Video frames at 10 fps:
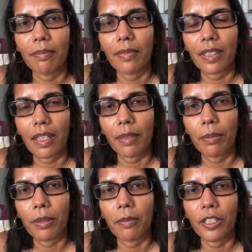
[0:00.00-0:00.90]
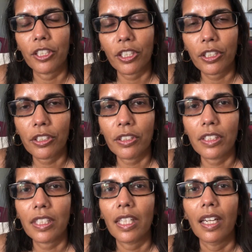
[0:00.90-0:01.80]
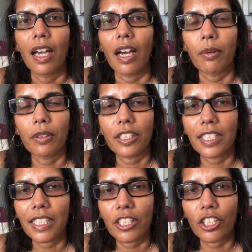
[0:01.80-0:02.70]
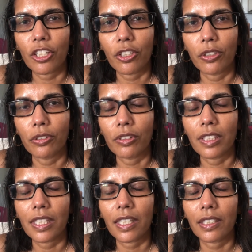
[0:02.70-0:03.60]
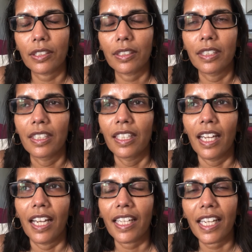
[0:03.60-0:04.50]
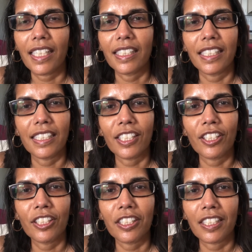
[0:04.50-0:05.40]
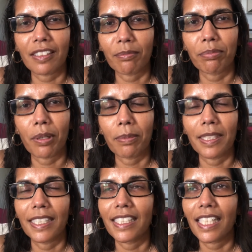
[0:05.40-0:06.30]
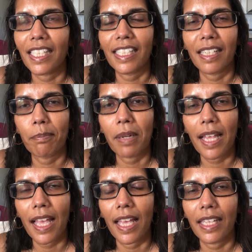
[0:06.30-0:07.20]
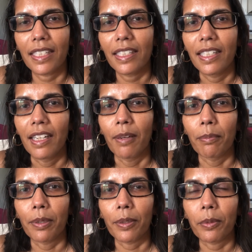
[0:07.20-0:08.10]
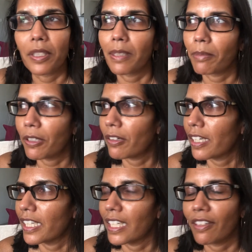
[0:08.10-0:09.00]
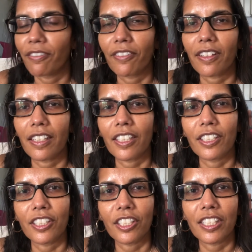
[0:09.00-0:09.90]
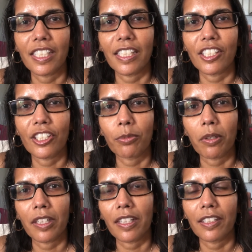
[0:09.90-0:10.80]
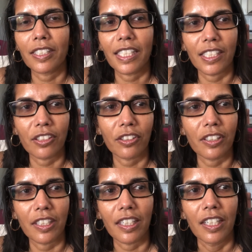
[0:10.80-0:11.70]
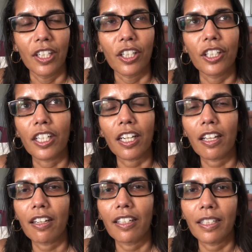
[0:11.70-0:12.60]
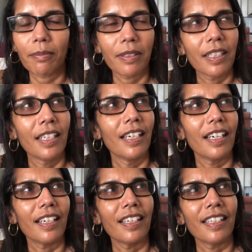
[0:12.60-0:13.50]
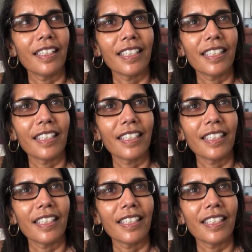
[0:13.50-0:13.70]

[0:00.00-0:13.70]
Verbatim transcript: I put in my shoes. I want to ditch it all, so again it's a good probably 10-year plan. But wouldn't it be great if I could just ditch one of those things, or could climb a